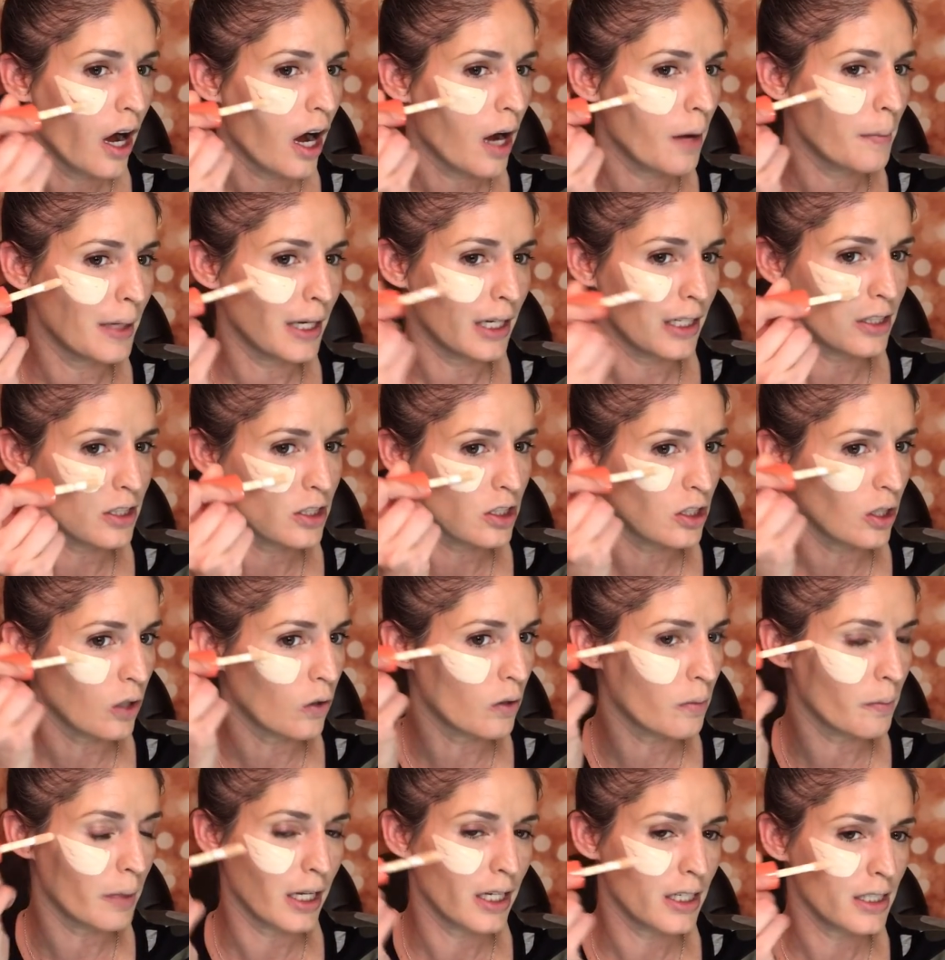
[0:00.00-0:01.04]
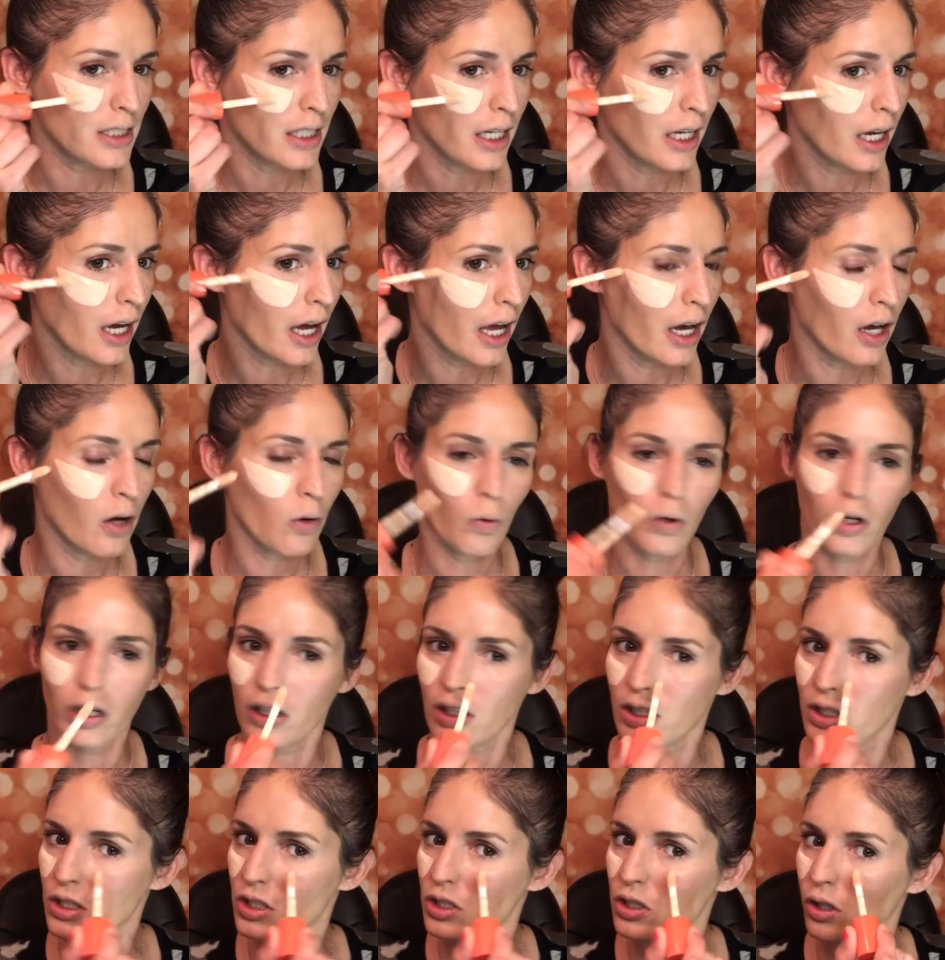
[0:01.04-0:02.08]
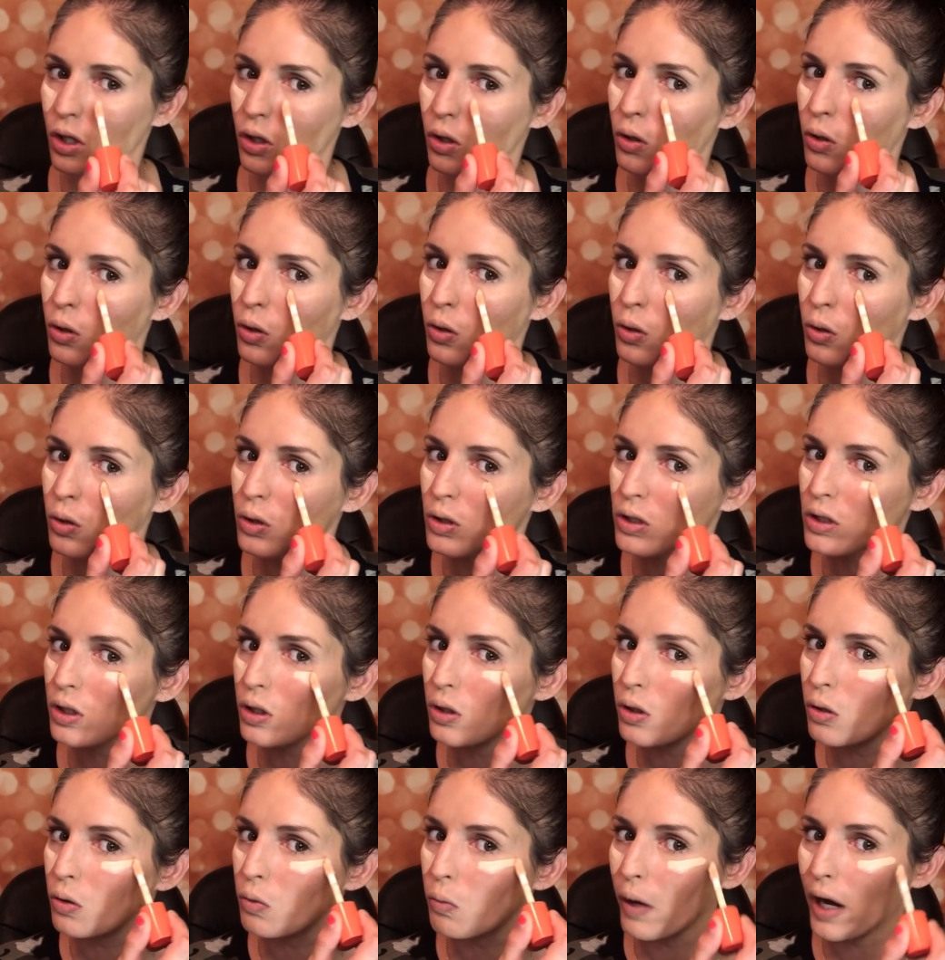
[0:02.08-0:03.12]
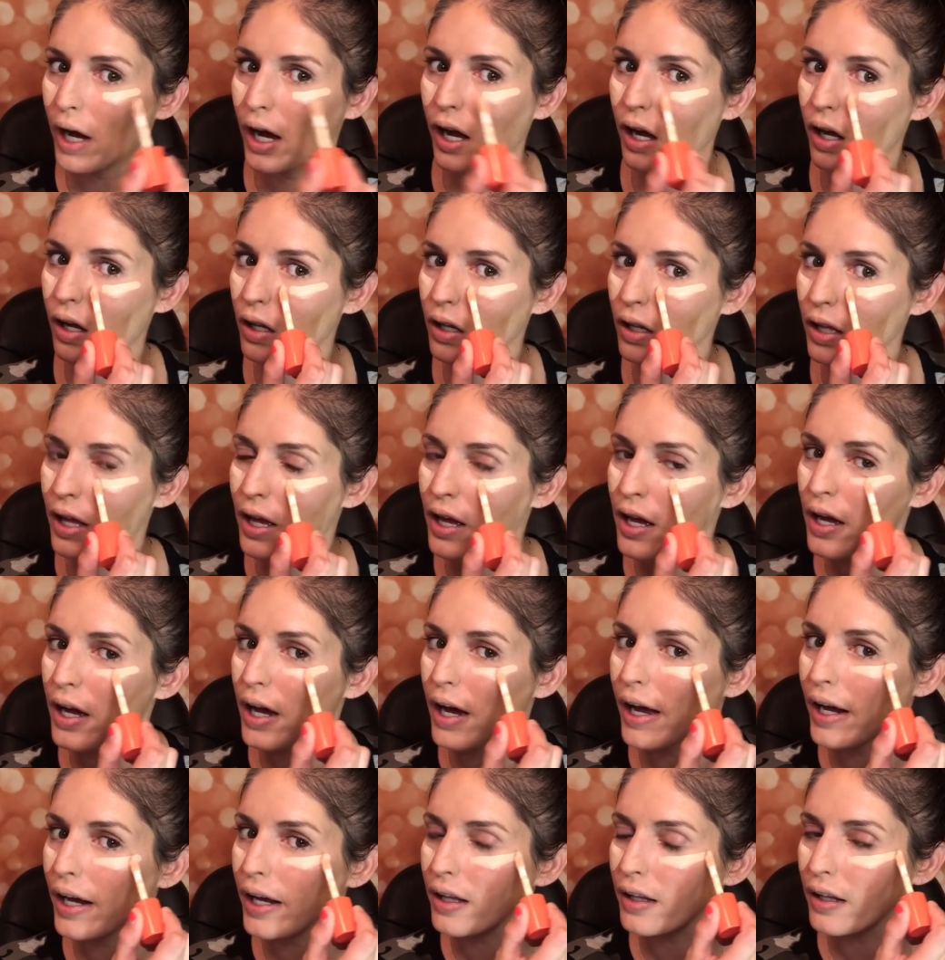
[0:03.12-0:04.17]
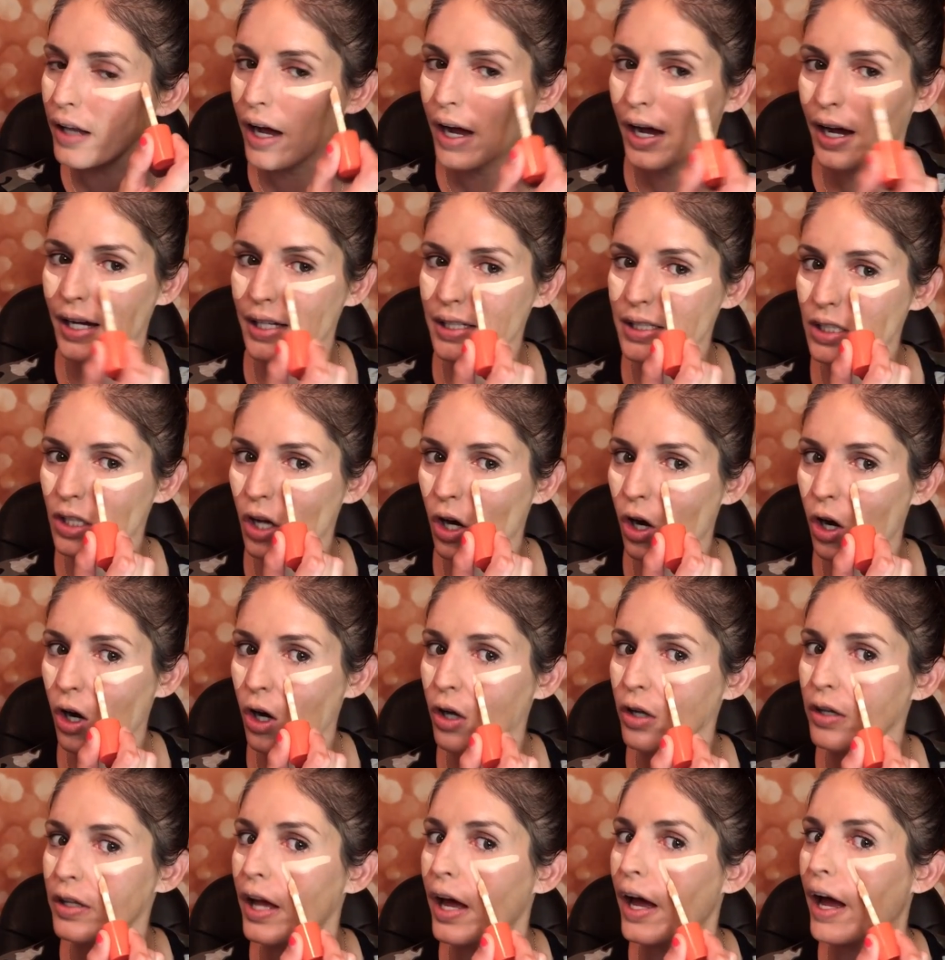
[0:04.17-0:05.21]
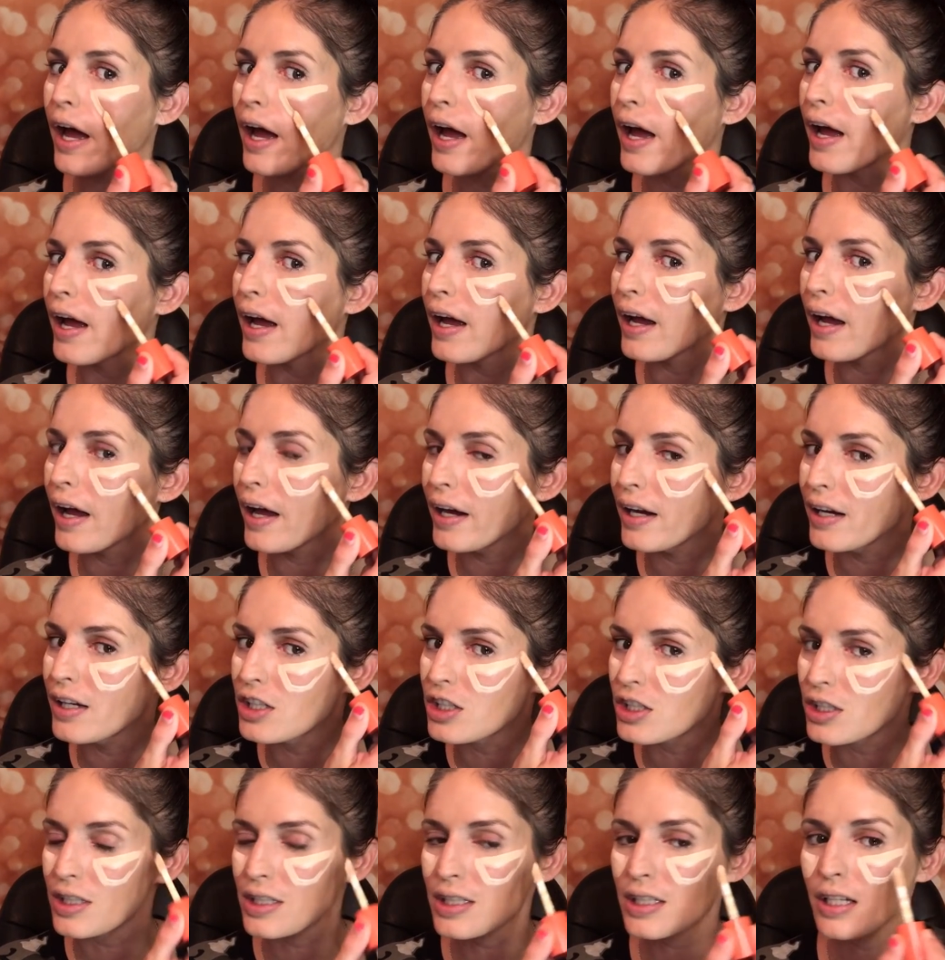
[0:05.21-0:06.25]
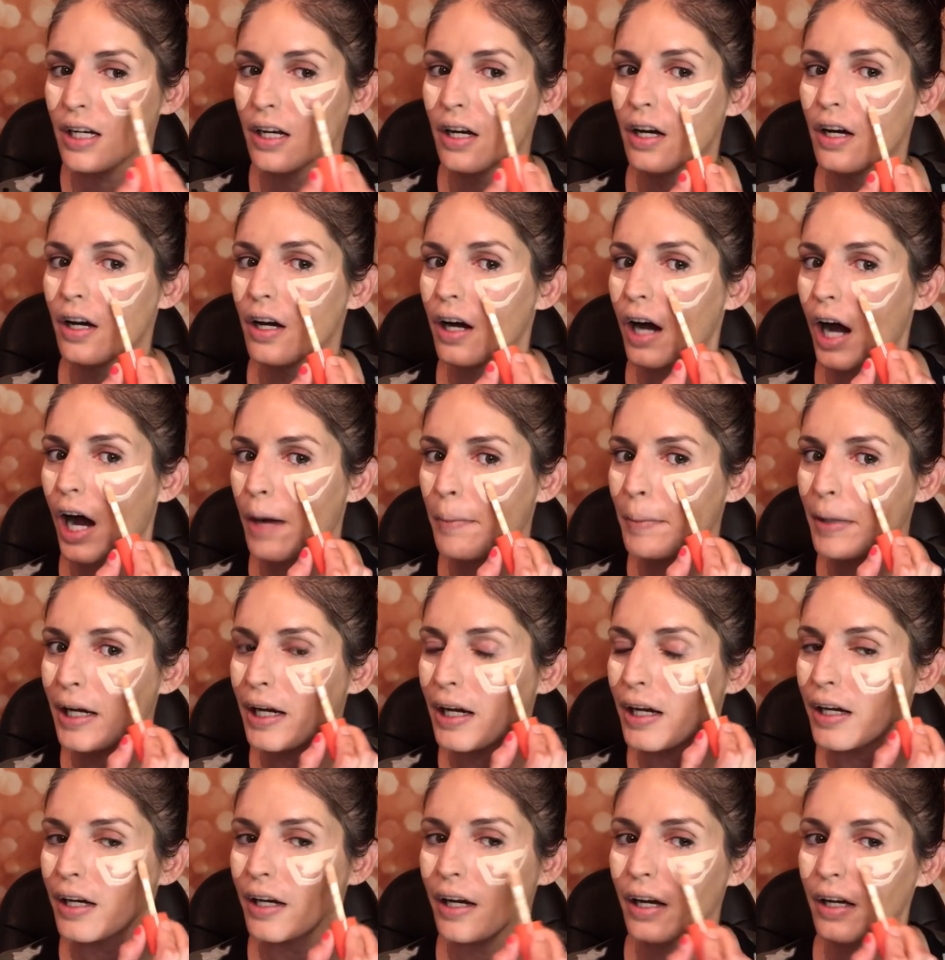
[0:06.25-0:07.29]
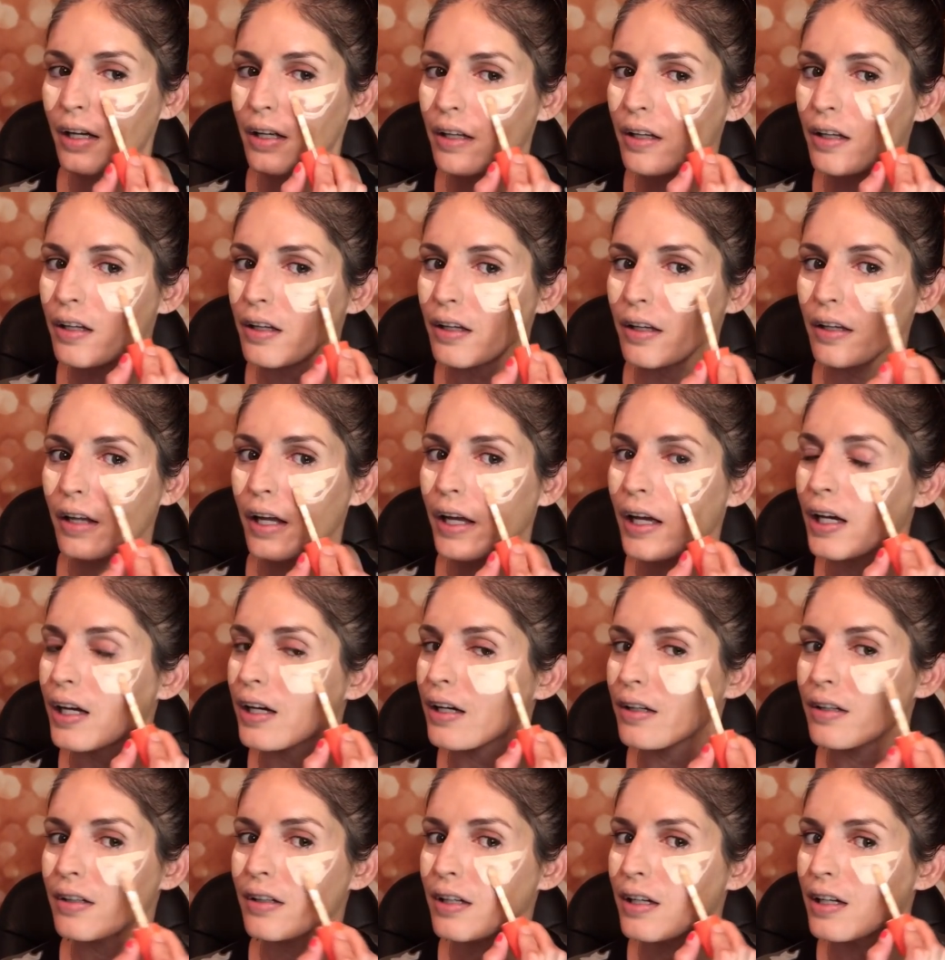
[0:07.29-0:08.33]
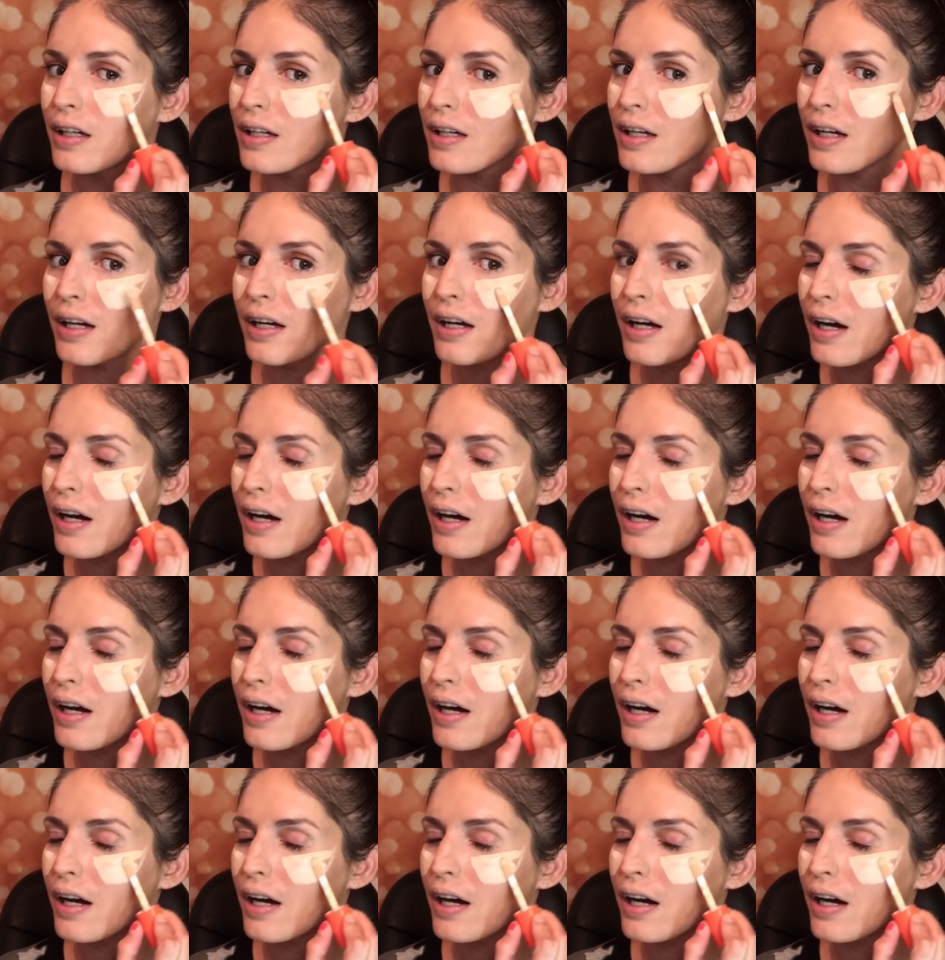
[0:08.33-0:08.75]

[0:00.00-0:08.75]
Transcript: I mean, it's so amazing and it works so, so well and it lasts all day and it just, I mean, like, it,